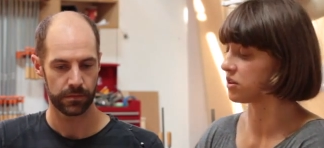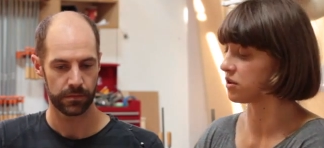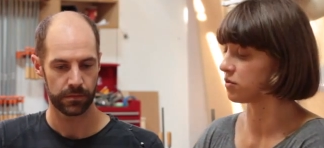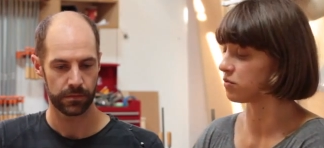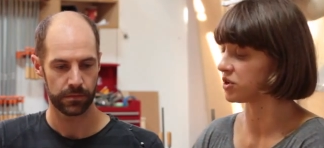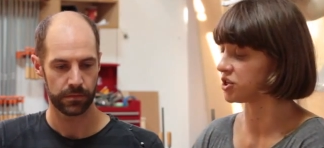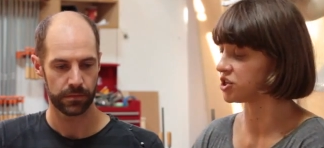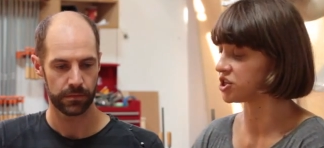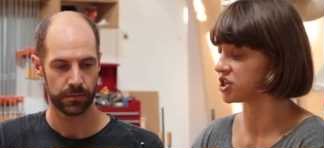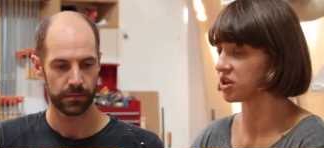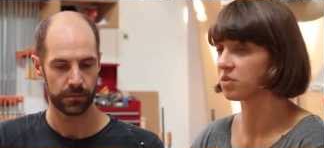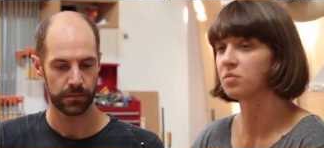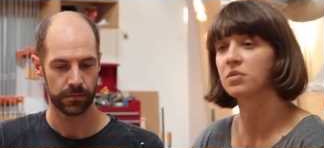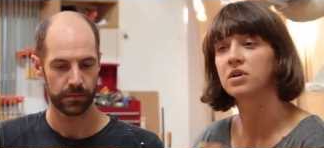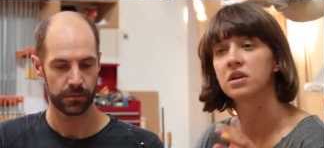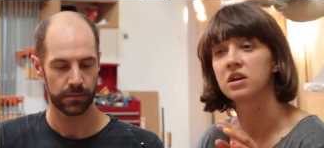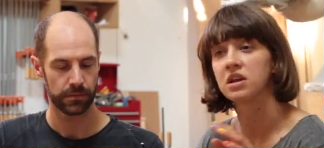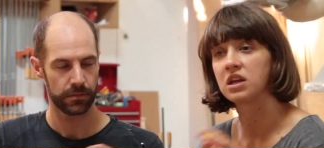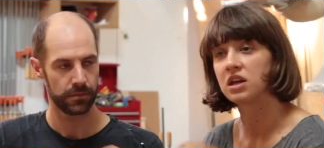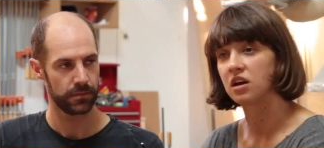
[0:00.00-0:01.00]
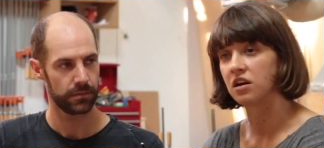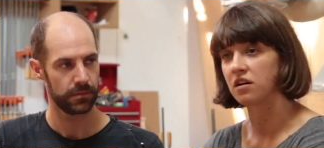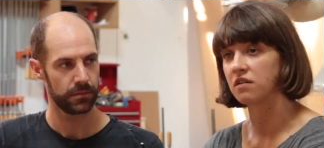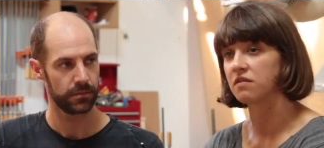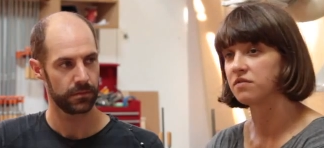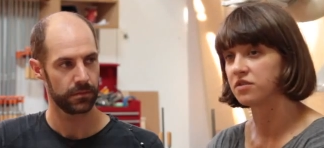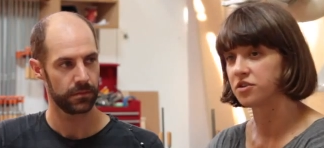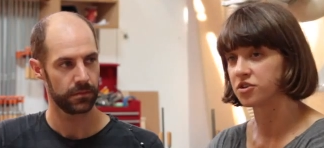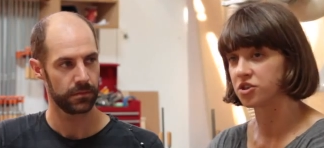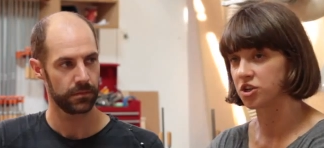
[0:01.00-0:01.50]
Speaker 1: the reaching ability
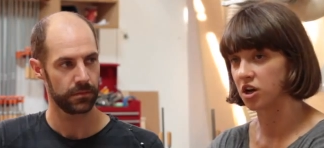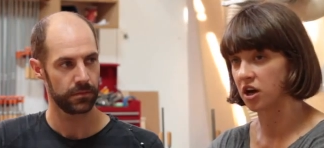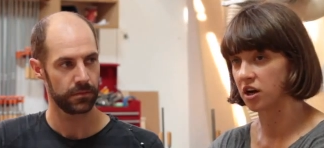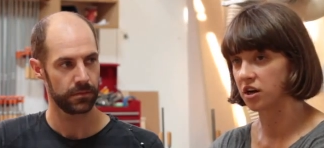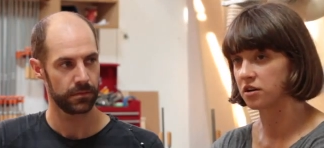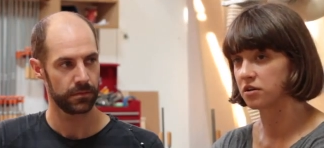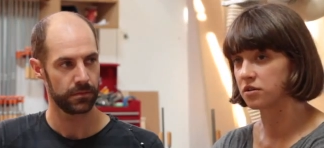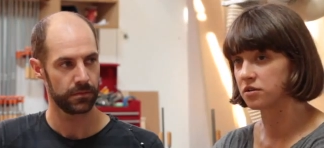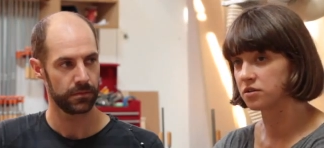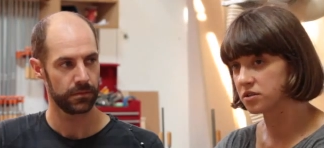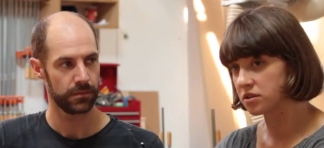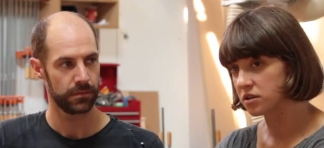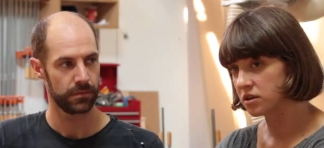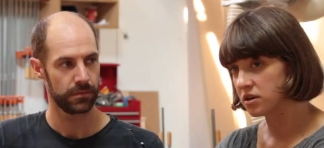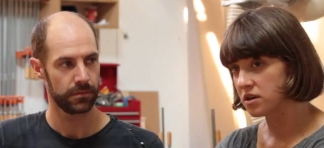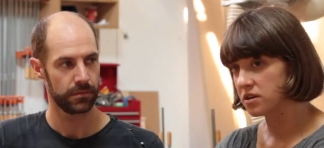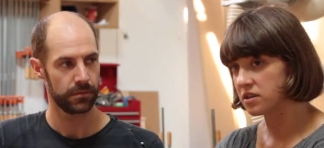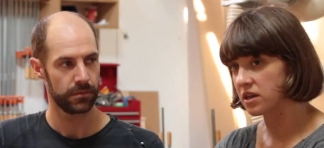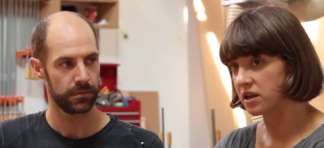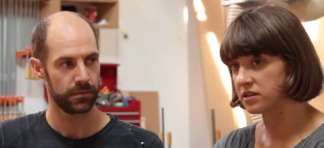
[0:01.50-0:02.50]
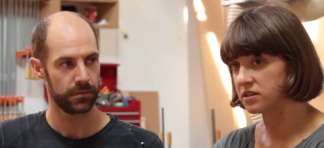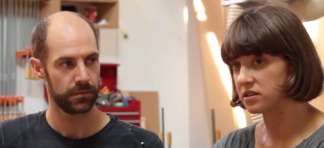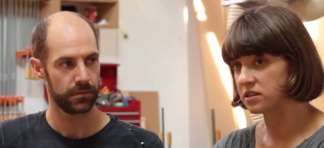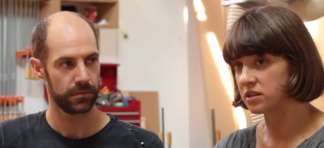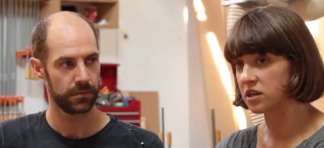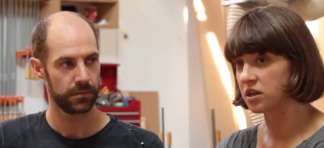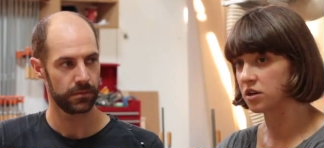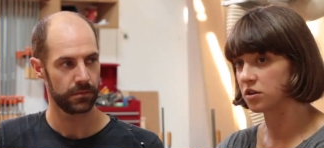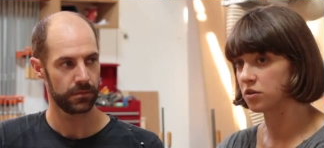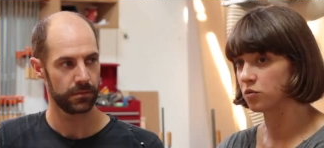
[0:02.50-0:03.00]
of the child that's
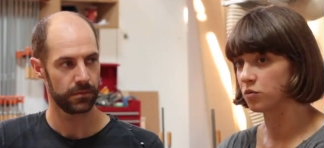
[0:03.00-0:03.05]
sitting in the